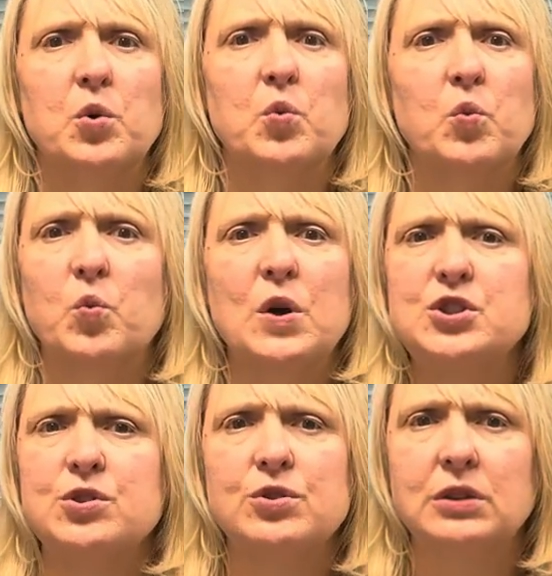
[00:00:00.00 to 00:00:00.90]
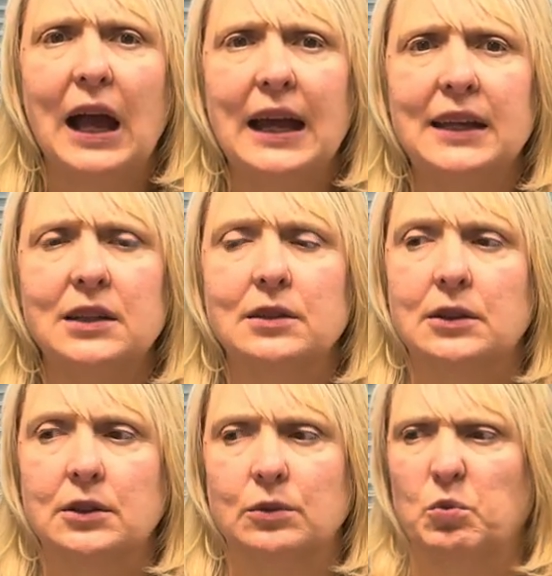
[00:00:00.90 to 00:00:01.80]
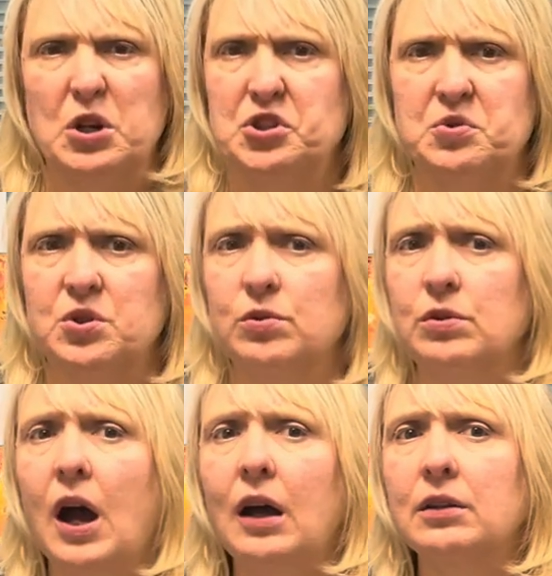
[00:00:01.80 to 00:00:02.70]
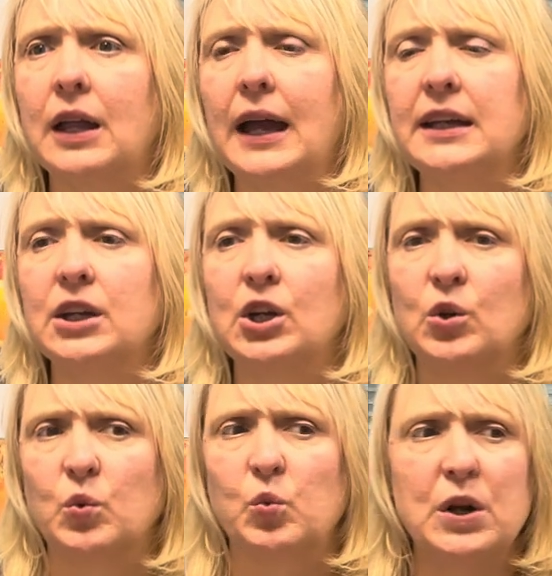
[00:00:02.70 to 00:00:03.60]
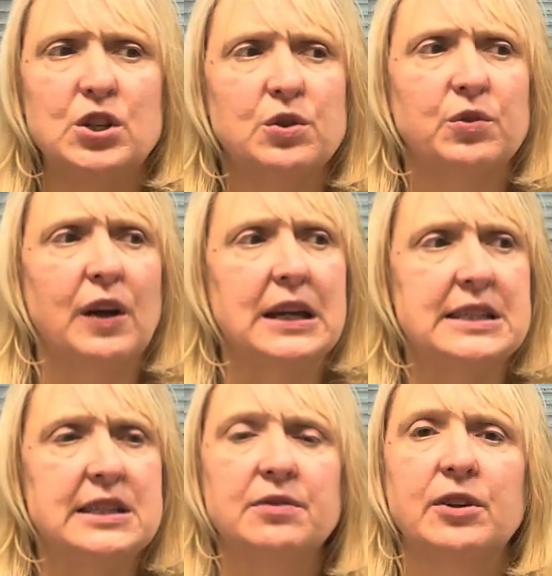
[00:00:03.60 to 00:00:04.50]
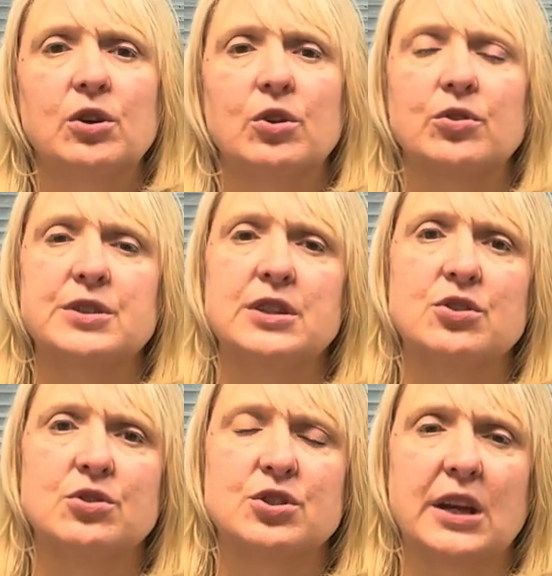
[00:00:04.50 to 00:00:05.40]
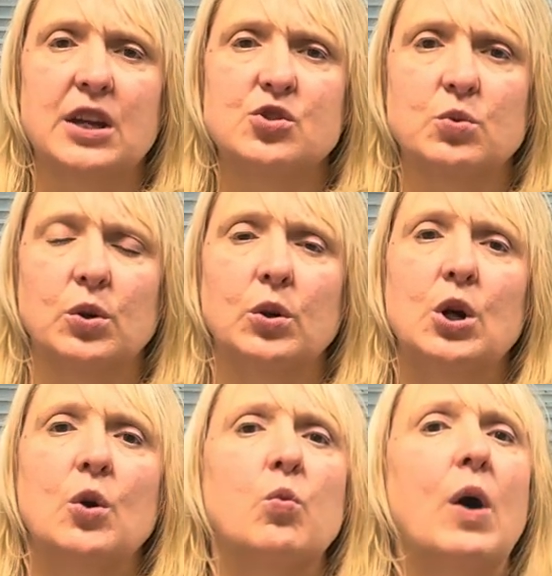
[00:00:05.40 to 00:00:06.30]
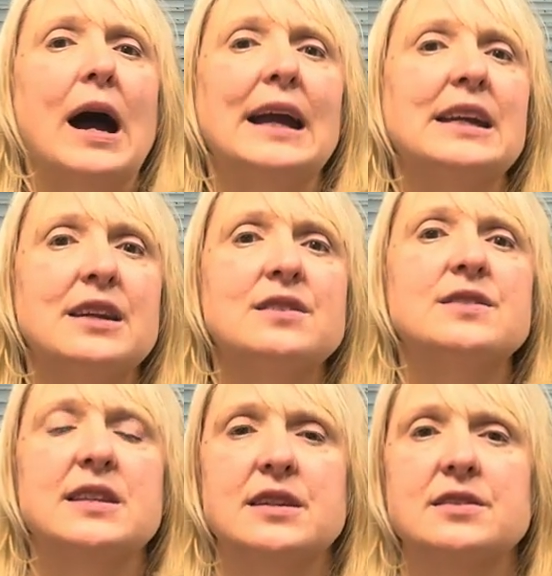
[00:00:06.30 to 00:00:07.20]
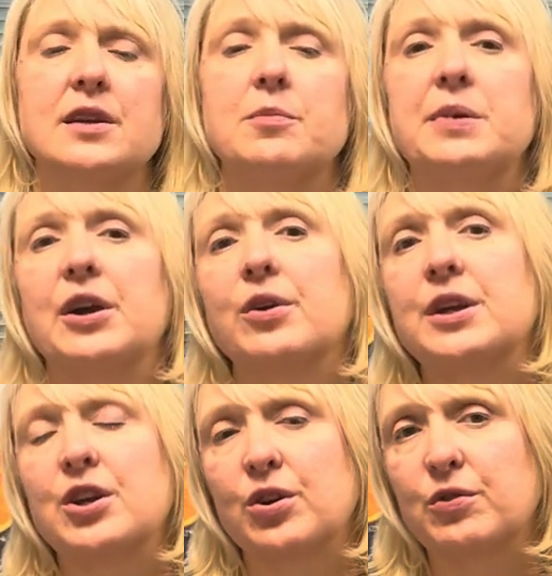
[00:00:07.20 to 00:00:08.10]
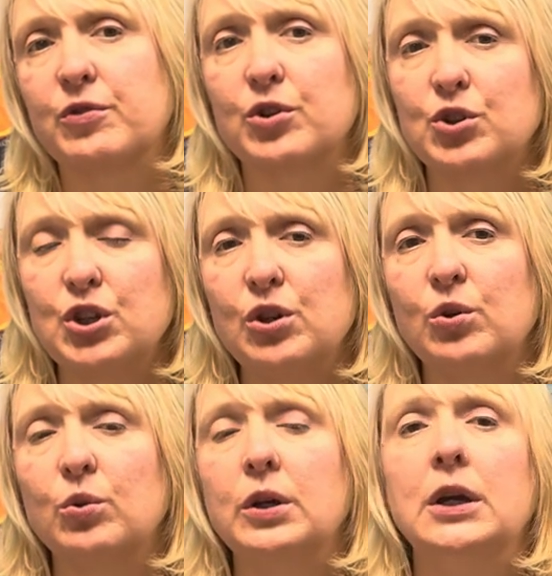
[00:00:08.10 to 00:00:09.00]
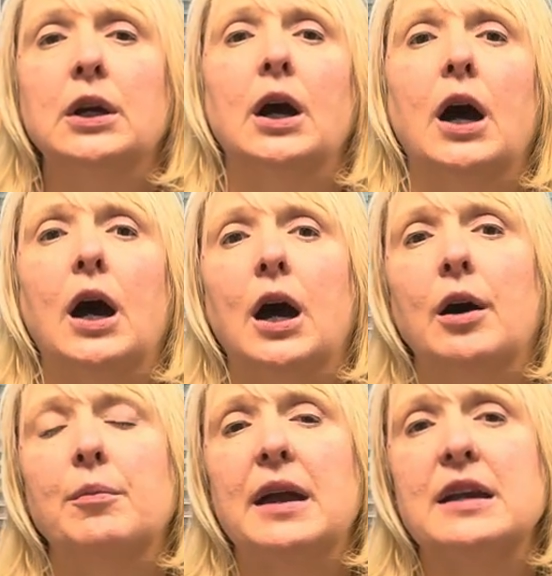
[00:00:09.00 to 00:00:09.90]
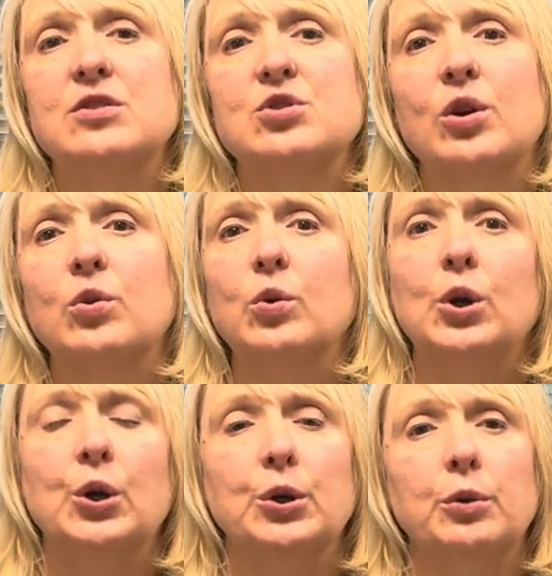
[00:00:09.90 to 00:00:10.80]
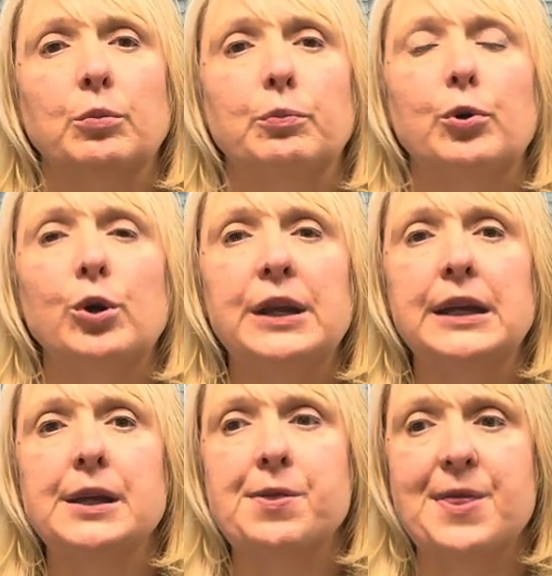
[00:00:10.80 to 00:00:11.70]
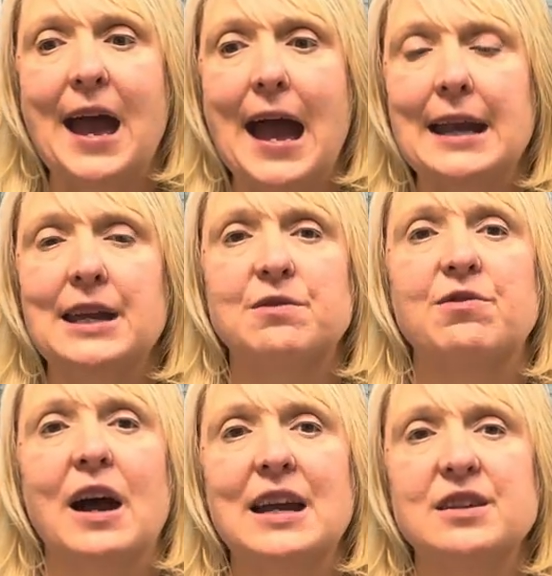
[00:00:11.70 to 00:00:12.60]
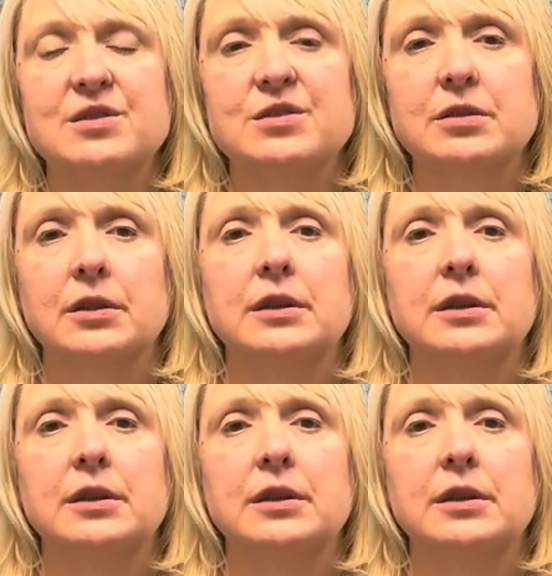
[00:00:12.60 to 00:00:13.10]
what do you like? What do you not like? What do you find difficult in your schedule? Why is this a barrier for you? And so putting that advice